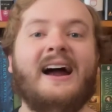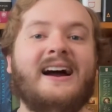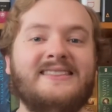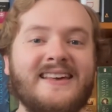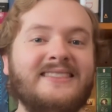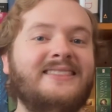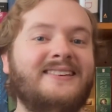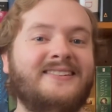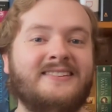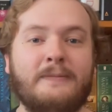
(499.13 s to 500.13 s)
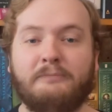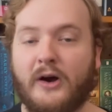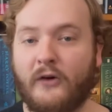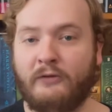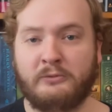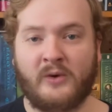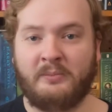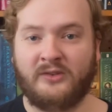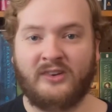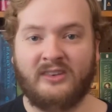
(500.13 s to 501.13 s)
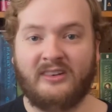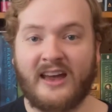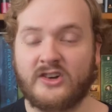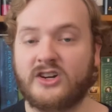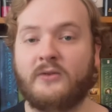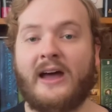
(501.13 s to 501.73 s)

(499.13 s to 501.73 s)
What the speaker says: I think this is a perfect representation